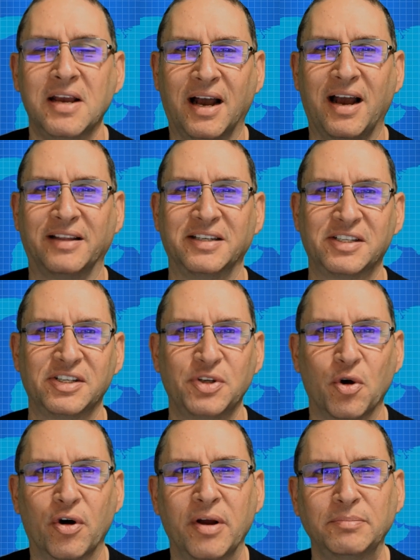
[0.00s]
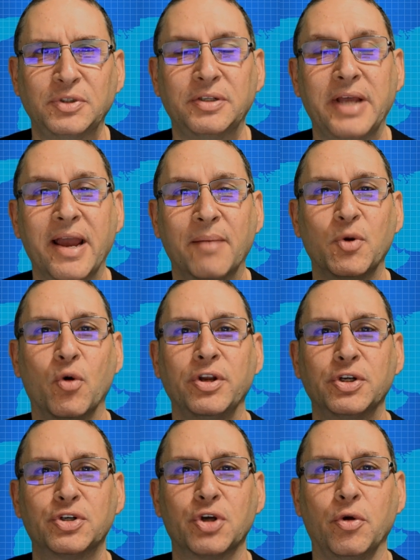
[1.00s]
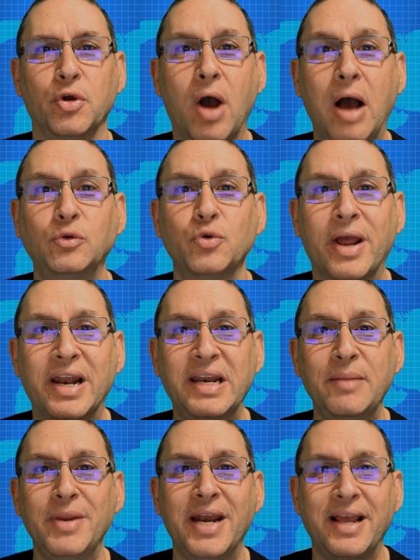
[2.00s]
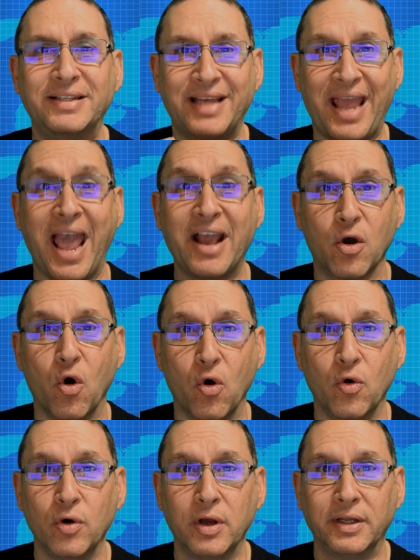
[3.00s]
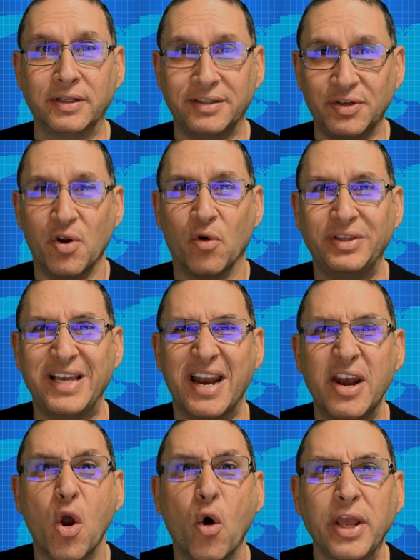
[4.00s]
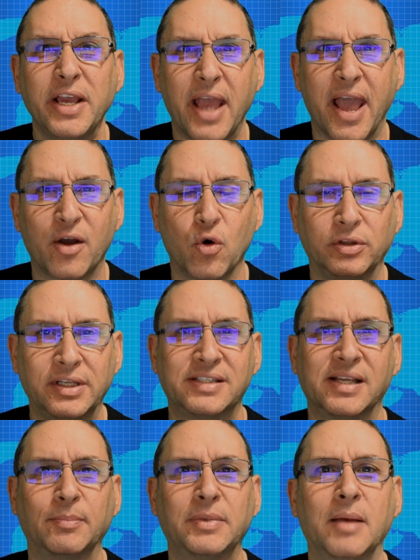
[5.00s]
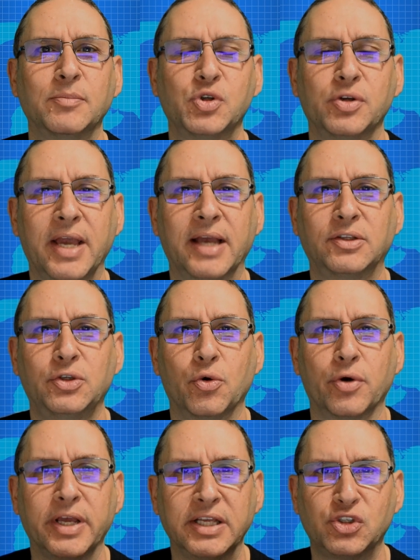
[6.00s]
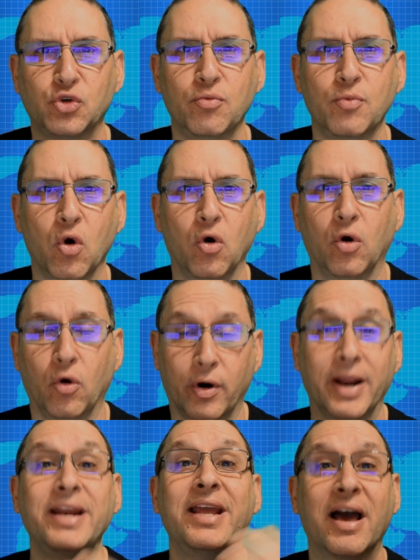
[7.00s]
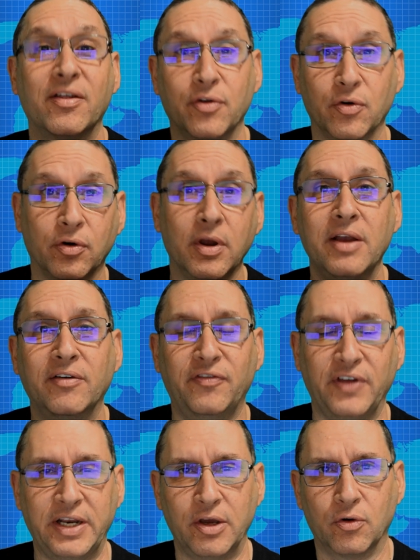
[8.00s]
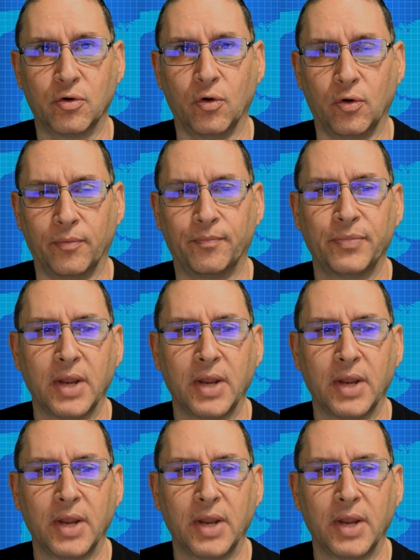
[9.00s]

Hi, this is Yoram. Today I'm going to show you how to eliminate echo, you know, the annoying echo that sometimes you get during a Zoom call or any other video call.